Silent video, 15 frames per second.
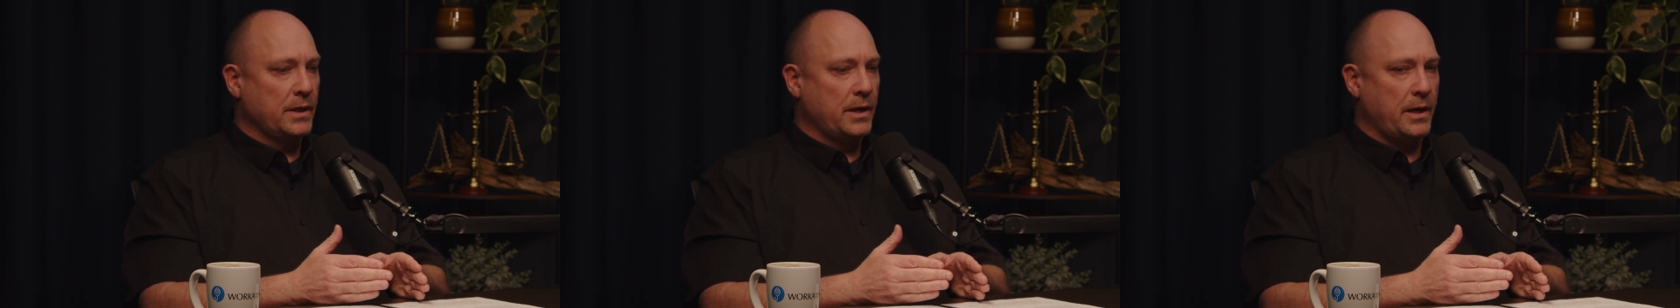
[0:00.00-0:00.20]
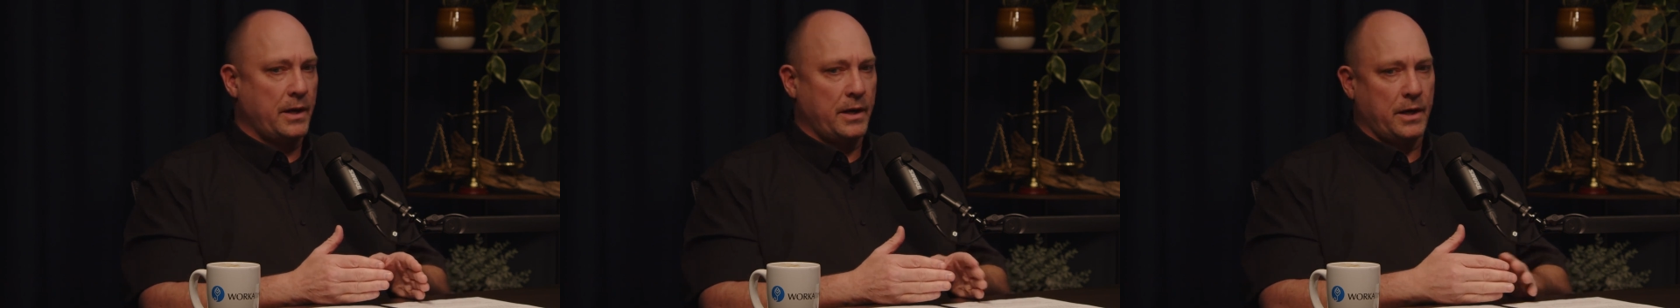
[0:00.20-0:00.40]

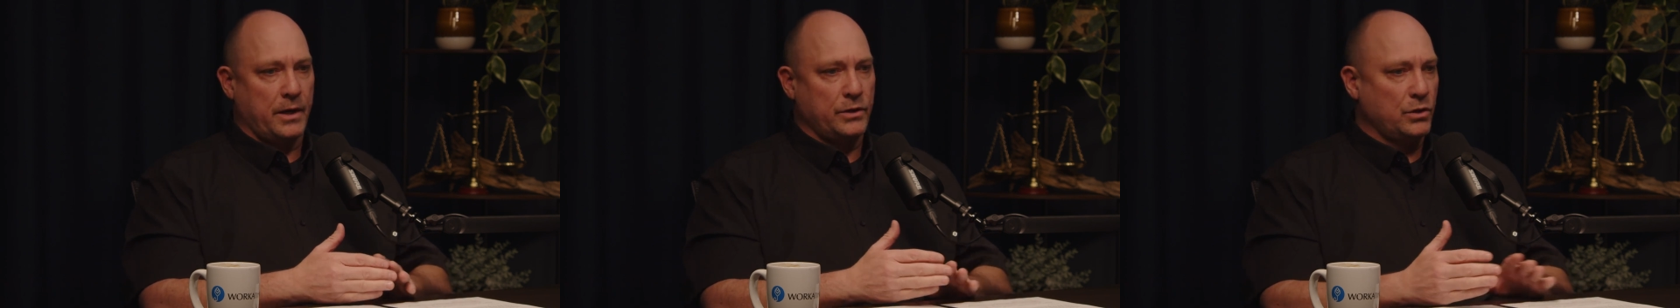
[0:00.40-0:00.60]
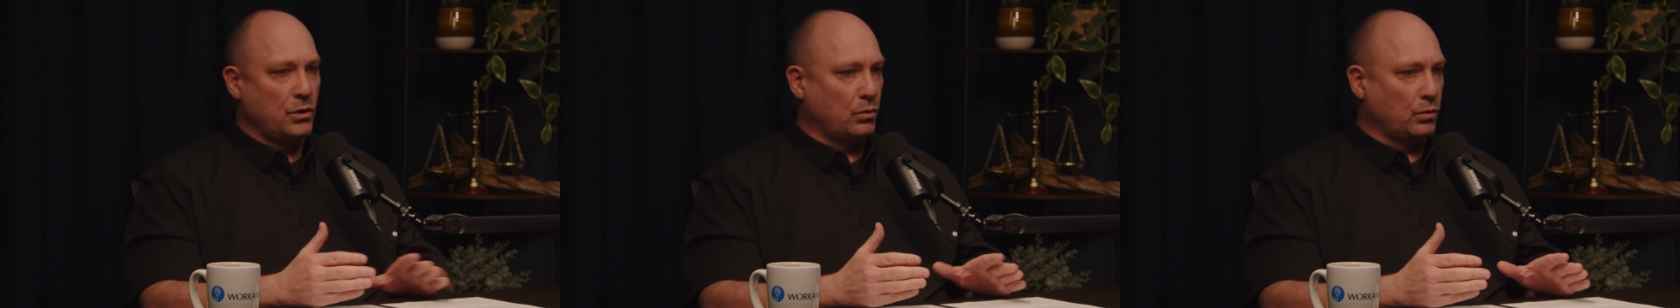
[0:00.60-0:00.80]

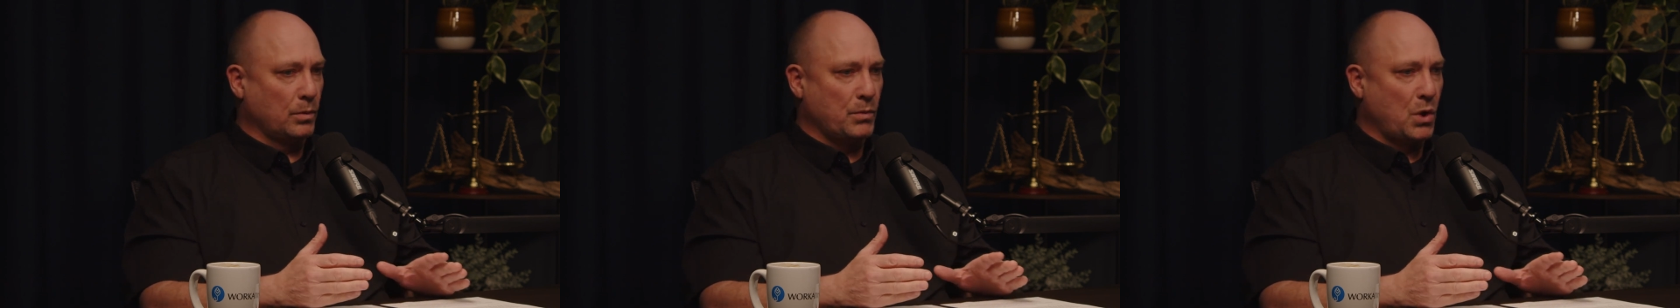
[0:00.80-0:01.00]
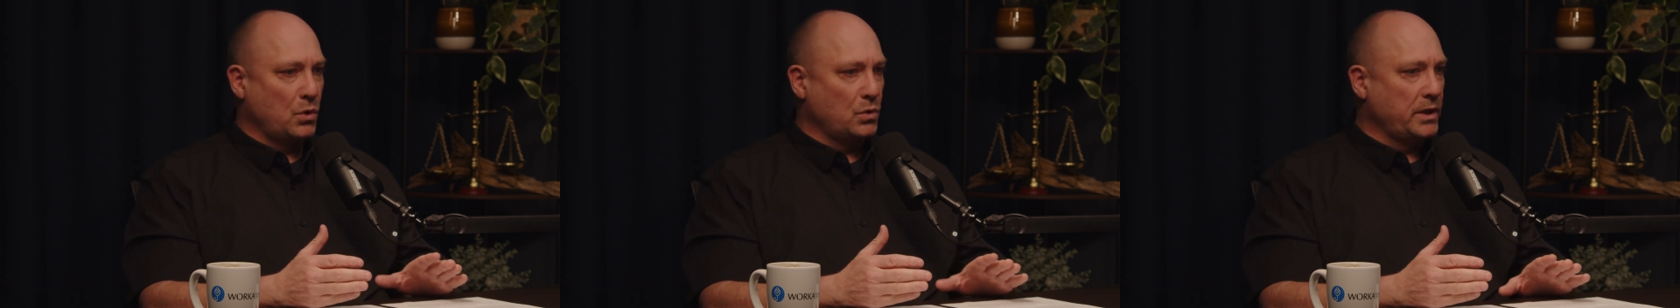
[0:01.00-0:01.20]

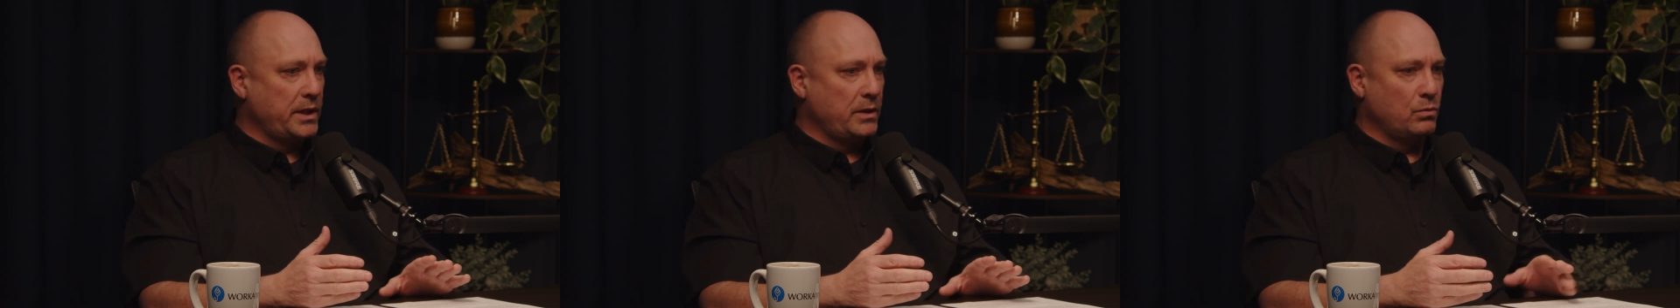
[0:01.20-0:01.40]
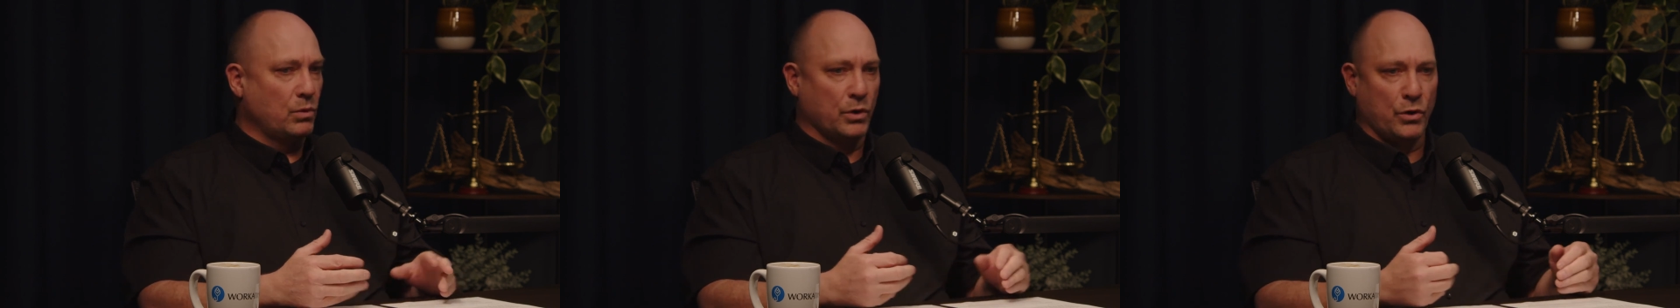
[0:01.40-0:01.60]
remotely
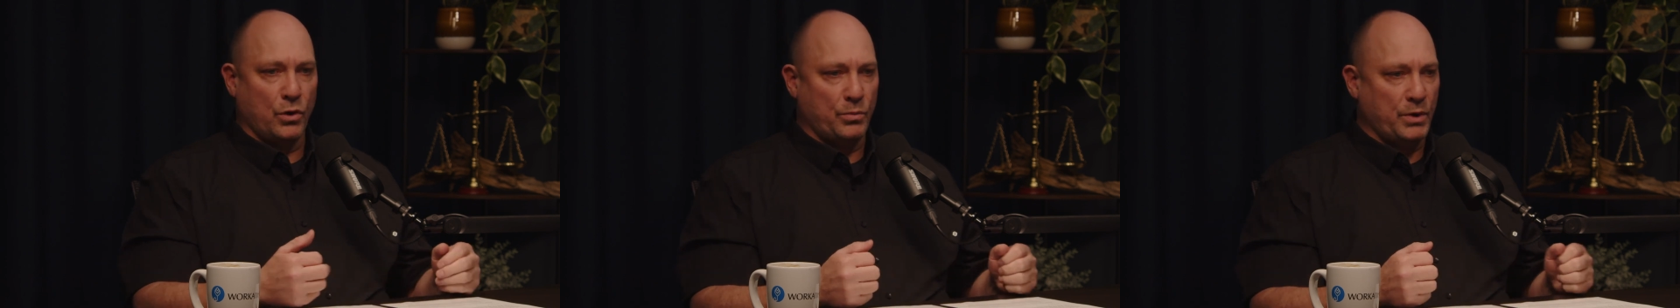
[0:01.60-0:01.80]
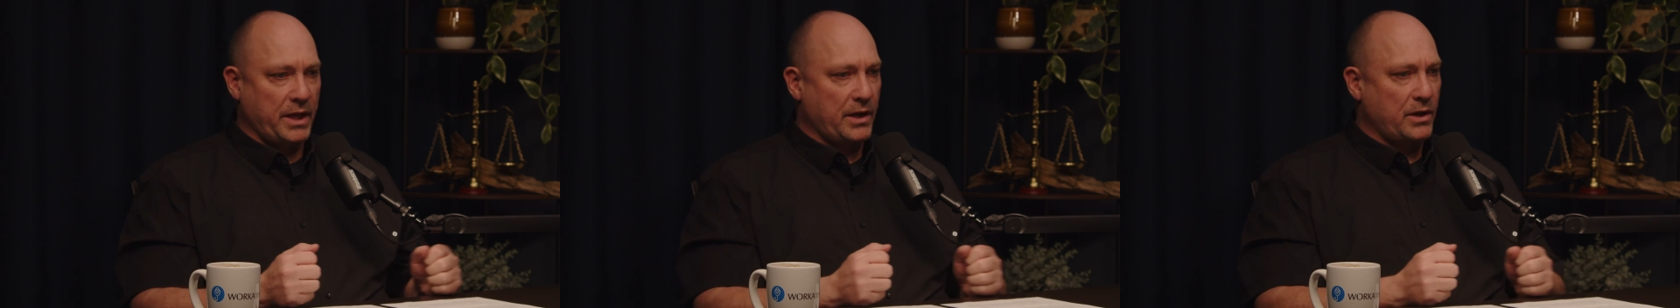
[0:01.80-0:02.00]
where
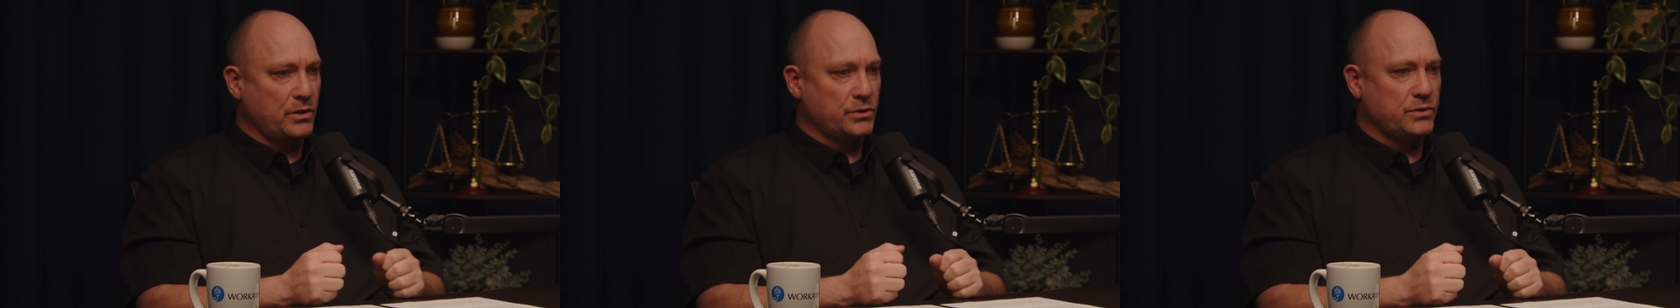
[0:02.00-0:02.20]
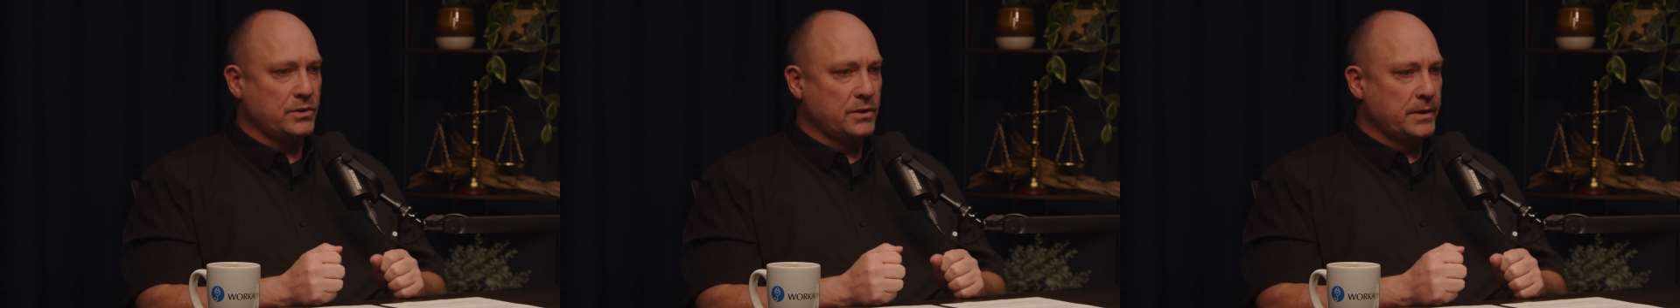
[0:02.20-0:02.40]
nobody
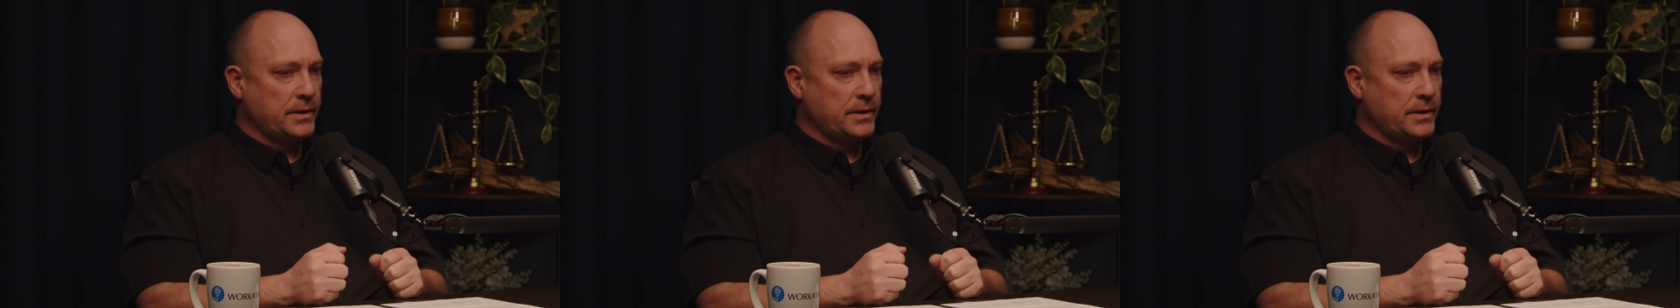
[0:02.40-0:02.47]
else